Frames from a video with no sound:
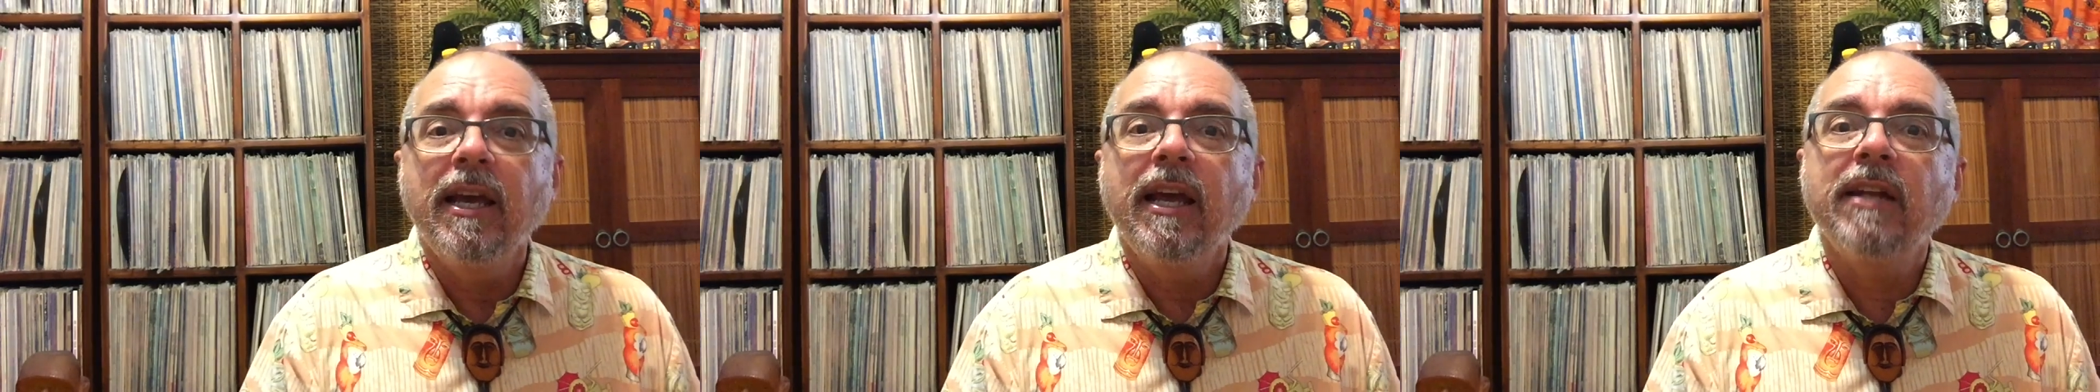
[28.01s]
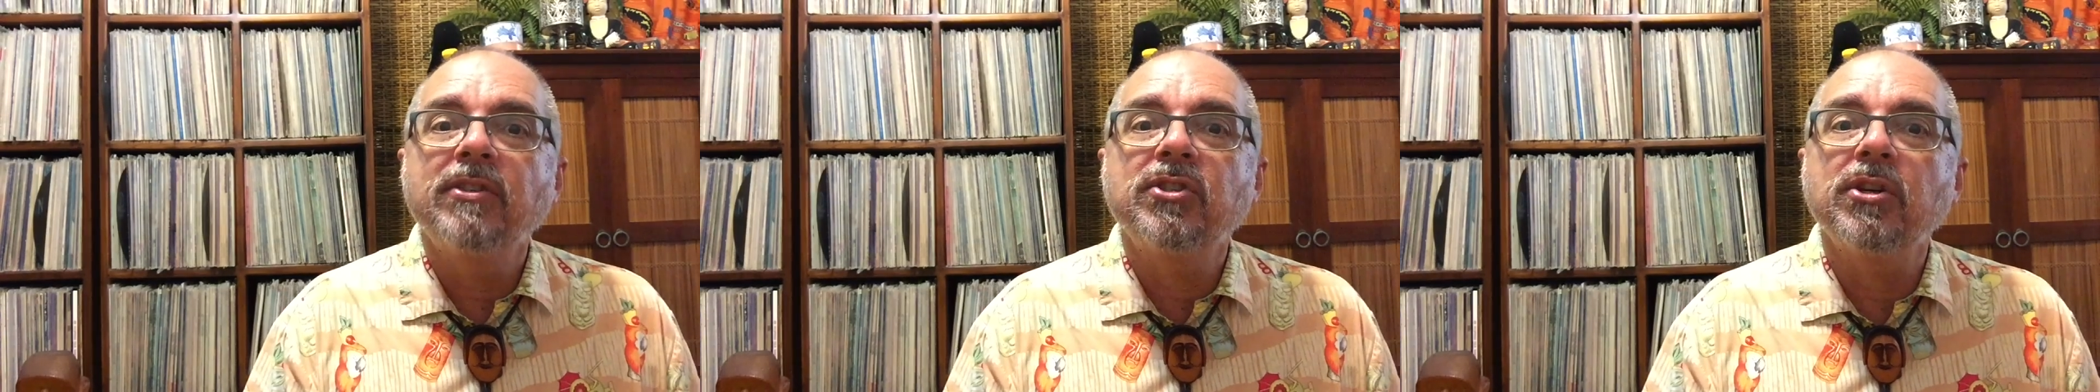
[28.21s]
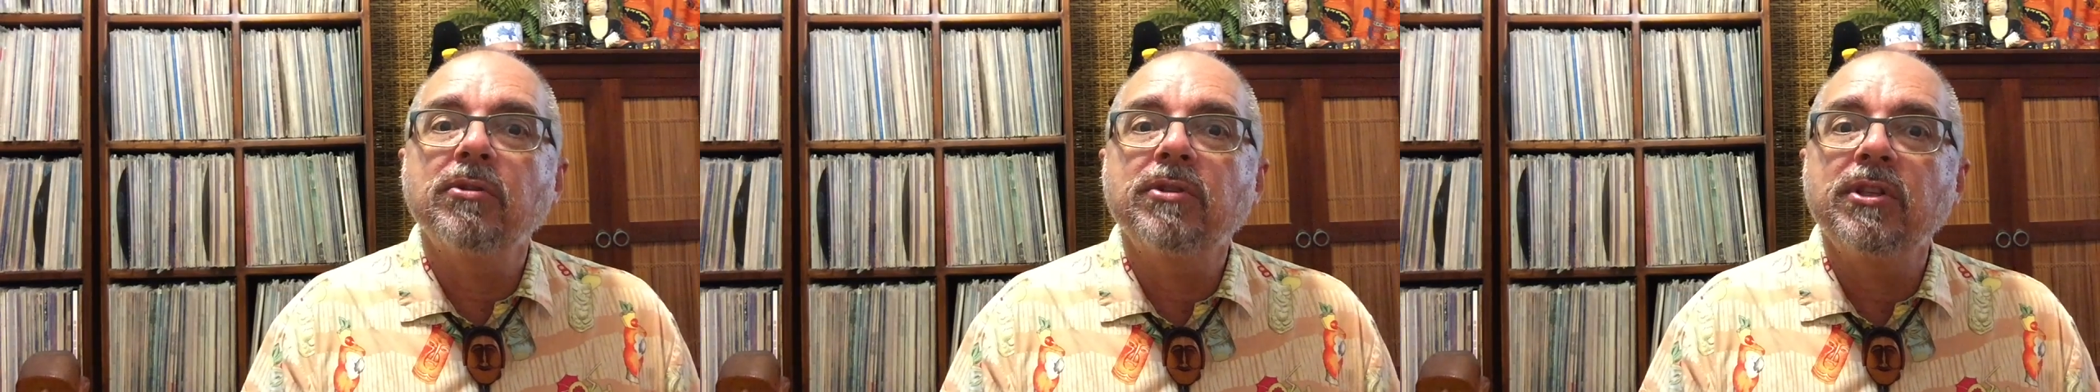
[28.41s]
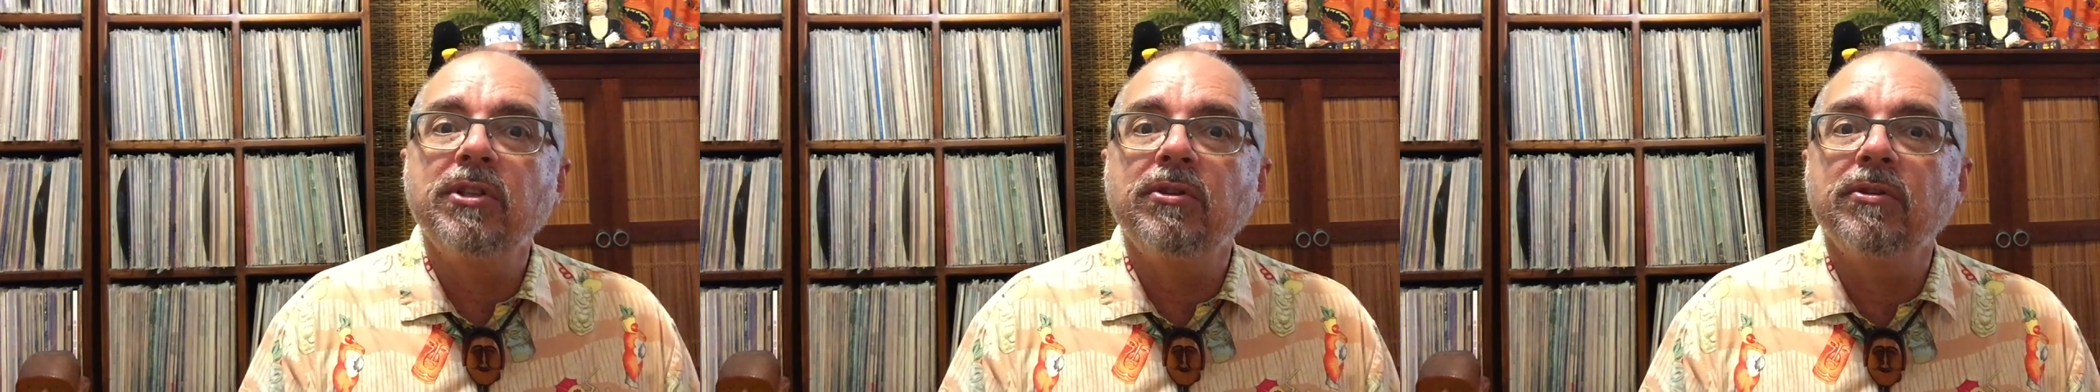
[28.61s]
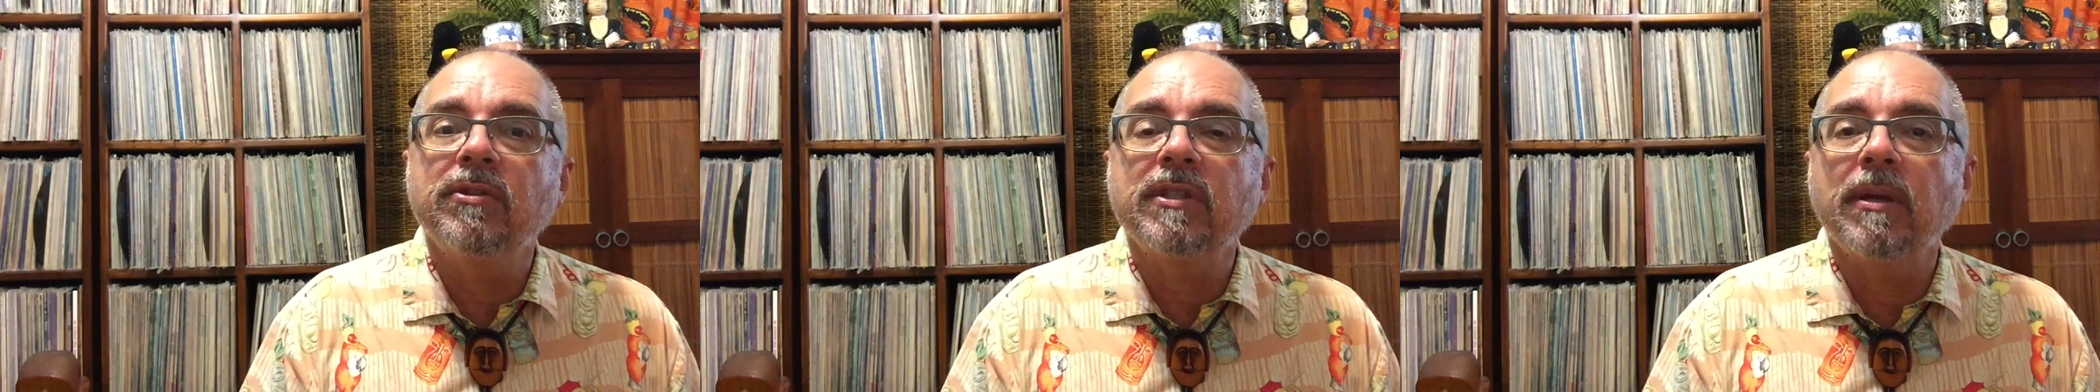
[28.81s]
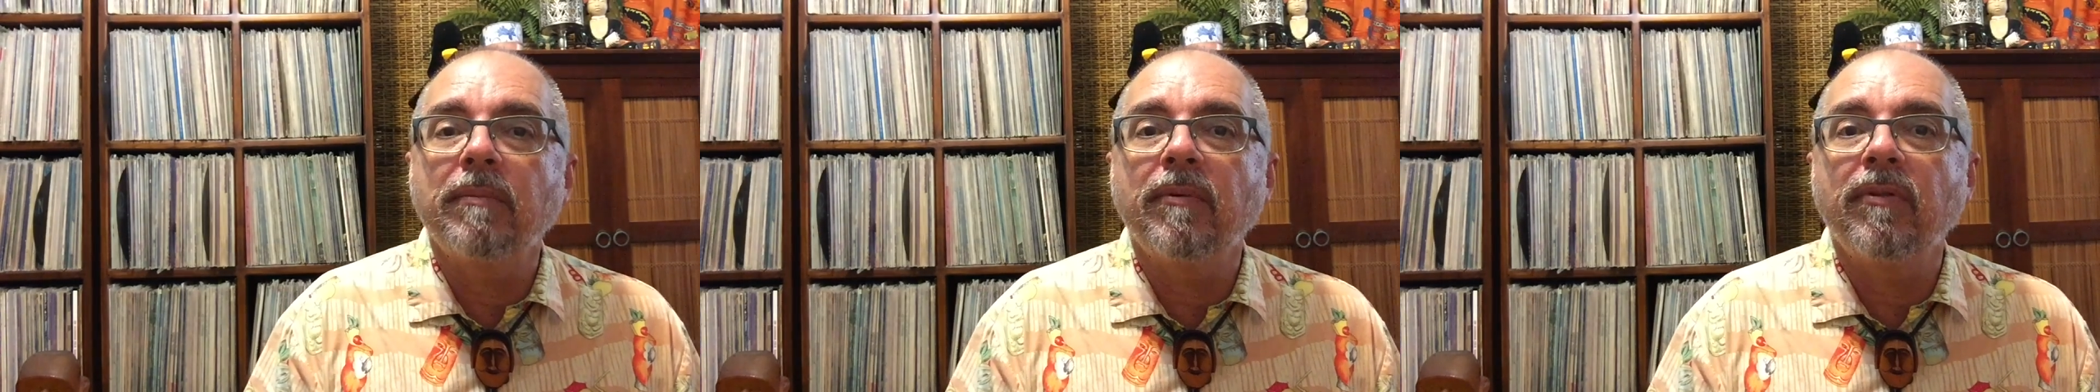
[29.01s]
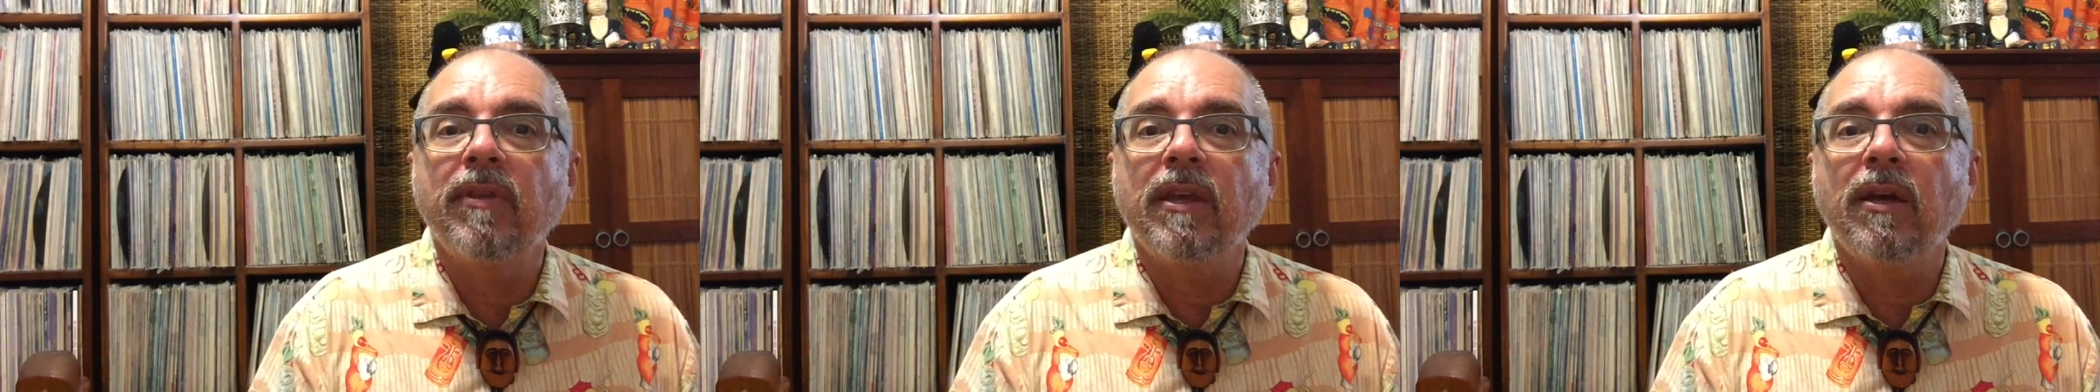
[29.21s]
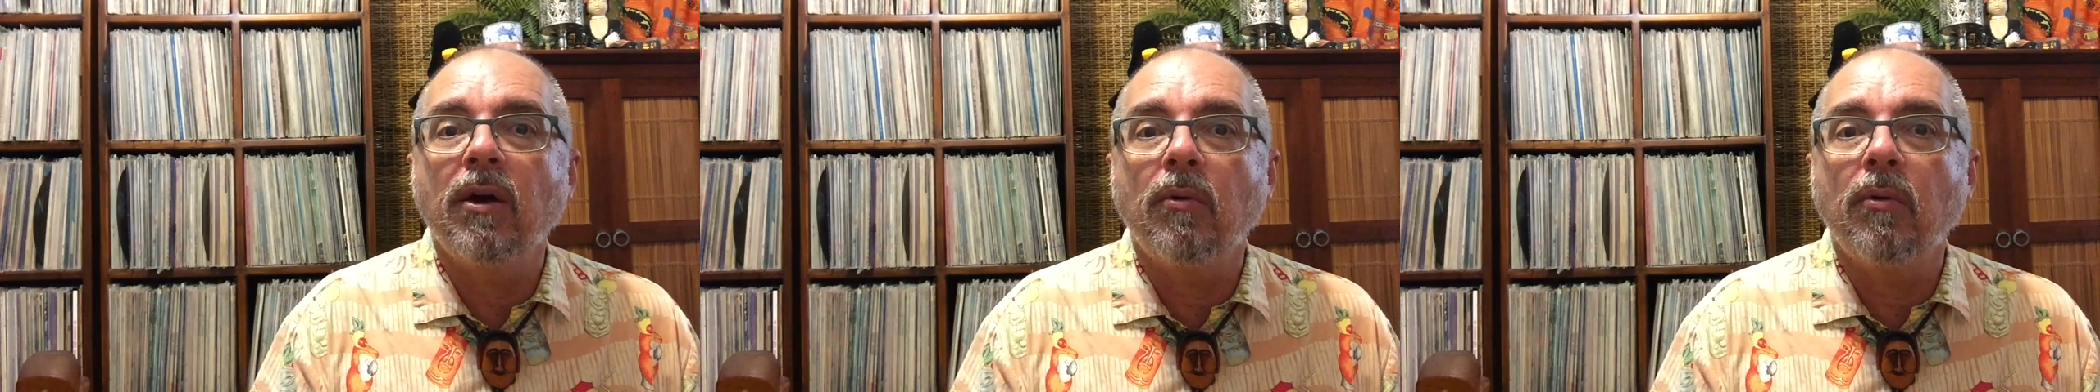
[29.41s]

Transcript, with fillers: and show to you some of the